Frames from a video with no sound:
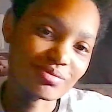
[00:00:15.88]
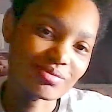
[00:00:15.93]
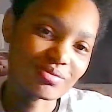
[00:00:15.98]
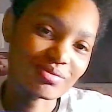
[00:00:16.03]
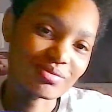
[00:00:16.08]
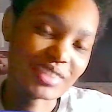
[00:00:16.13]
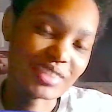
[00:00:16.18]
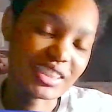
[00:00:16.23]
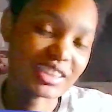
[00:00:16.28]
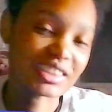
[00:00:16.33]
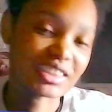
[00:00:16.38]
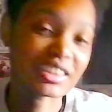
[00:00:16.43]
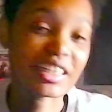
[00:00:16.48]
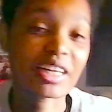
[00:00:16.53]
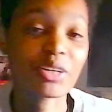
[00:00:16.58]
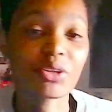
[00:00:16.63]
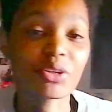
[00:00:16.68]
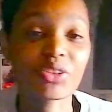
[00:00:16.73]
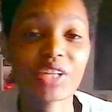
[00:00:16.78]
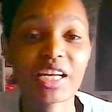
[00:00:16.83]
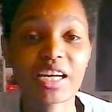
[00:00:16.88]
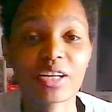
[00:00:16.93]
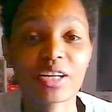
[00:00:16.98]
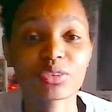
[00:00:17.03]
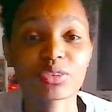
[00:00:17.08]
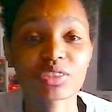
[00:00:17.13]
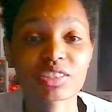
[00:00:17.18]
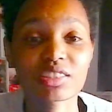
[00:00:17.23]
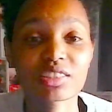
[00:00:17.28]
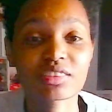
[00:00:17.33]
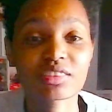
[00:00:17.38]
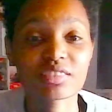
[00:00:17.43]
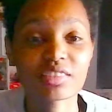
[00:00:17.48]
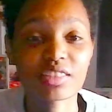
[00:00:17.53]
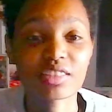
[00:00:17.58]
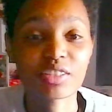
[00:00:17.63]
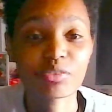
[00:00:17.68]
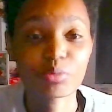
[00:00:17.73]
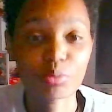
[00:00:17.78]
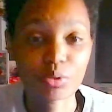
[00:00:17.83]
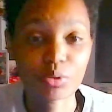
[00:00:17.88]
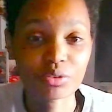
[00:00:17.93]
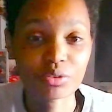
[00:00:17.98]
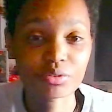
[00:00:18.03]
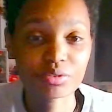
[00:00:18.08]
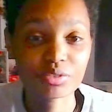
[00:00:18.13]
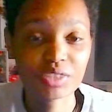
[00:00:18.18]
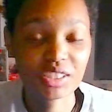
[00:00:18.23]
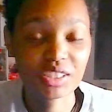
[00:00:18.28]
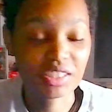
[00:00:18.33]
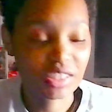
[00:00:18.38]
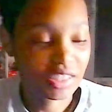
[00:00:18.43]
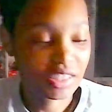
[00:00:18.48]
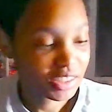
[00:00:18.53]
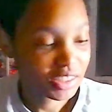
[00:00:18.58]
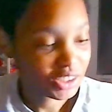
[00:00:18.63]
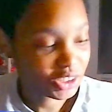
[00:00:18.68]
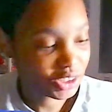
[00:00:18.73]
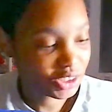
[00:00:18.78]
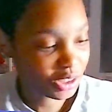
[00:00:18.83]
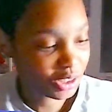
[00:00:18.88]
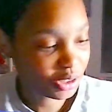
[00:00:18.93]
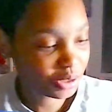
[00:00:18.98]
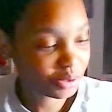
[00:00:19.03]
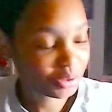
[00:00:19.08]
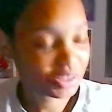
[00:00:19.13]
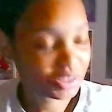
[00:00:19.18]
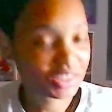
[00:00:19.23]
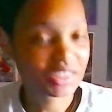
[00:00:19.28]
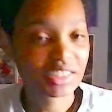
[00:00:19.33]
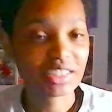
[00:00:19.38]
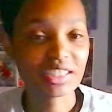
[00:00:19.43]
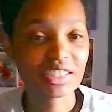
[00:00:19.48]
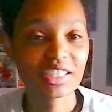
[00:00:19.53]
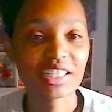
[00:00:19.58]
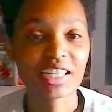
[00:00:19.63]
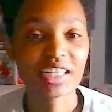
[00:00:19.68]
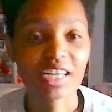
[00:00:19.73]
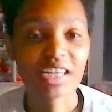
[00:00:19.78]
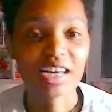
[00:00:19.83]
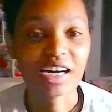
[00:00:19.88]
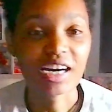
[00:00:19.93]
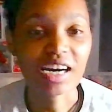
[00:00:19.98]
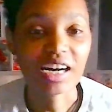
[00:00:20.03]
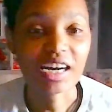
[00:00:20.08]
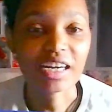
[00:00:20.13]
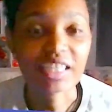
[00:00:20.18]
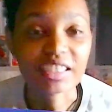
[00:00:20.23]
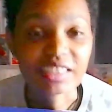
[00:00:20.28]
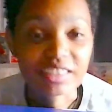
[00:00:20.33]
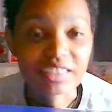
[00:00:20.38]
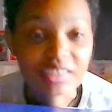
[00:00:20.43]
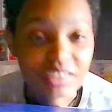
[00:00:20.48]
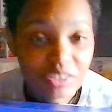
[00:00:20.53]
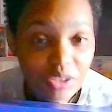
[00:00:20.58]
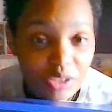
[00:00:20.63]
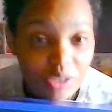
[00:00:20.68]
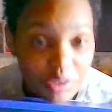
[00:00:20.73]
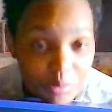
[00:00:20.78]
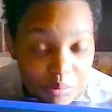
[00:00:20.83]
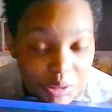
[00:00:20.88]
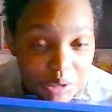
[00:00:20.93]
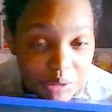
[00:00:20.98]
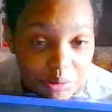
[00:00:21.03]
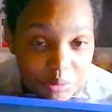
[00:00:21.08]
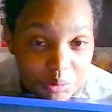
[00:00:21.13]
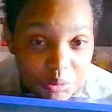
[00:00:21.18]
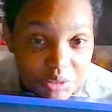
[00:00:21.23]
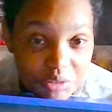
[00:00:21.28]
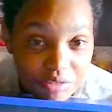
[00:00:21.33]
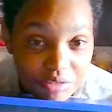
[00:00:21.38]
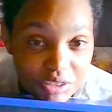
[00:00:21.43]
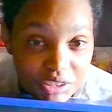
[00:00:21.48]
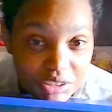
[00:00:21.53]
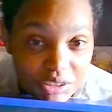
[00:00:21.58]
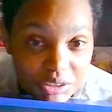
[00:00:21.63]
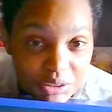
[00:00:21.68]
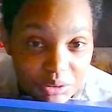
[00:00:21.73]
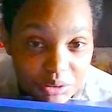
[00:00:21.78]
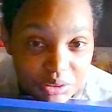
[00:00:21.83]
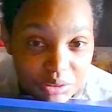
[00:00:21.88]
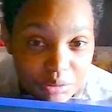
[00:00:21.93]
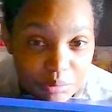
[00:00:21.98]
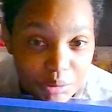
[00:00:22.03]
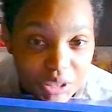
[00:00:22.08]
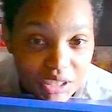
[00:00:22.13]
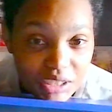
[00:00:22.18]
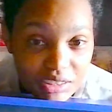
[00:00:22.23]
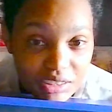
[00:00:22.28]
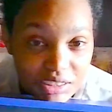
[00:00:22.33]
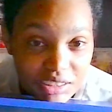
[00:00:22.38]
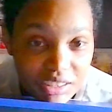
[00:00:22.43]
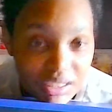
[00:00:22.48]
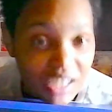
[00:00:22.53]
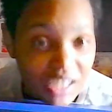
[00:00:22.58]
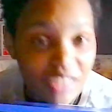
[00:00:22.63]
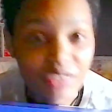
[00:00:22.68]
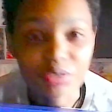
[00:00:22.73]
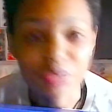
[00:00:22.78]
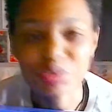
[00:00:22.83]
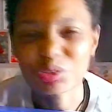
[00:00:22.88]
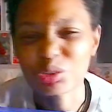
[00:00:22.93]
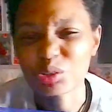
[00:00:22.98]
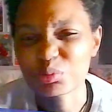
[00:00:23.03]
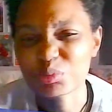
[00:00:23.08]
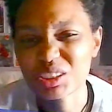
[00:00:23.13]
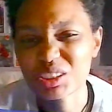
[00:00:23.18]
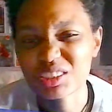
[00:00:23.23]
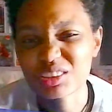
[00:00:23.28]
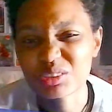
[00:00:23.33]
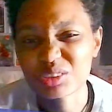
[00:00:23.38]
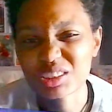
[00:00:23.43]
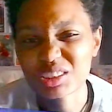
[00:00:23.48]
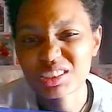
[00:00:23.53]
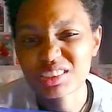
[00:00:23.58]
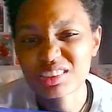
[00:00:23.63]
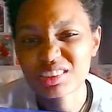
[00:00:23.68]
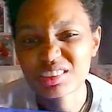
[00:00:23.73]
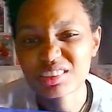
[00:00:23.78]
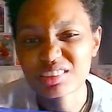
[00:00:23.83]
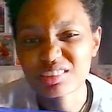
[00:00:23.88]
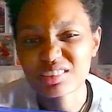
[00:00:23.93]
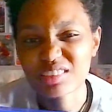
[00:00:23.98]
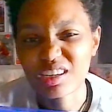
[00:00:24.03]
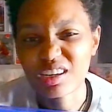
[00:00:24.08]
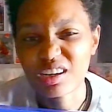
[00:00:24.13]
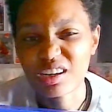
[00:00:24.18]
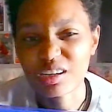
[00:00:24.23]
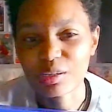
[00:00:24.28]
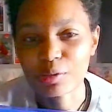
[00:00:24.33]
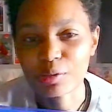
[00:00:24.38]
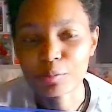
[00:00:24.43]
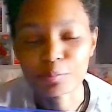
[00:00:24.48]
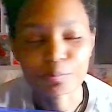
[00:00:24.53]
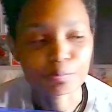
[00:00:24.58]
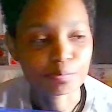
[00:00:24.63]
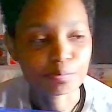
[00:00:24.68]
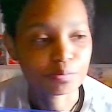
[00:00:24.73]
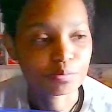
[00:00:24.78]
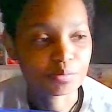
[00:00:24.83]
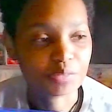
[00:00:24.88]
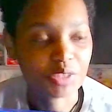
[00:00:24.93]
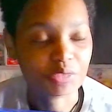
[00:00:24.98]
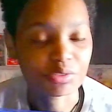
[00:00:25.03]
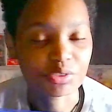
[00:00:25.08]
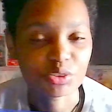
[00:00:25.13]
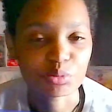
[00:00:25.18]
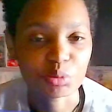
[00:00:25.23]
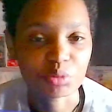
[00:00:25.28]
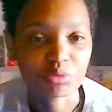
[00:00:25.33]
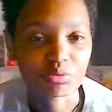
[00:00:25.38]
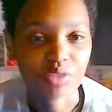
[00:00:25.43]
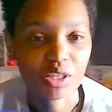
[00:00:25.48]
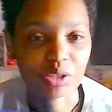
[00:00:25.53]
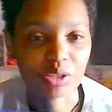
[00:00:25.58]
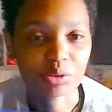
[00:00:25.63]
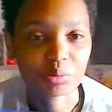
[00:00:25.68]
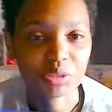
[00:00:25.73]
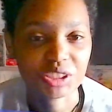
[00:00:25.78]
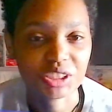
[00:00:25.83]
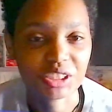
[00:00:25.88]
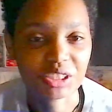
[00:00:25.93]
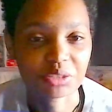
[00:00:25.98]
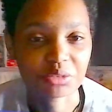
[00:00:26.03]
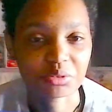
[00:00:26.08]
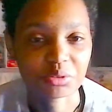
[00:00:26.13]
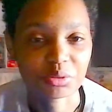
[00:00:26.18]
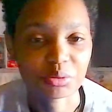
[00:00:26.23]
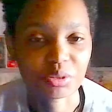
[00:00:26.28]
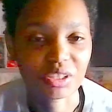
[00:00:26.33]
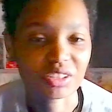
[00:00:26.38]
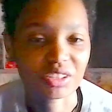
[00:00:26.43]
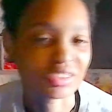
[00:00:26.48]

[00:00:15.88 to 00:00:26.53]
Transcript: It is now in the house of Wolf. So I thought maybe it would be fun to do an unboxing. I don't normally do these. If you've been following my channel for a while,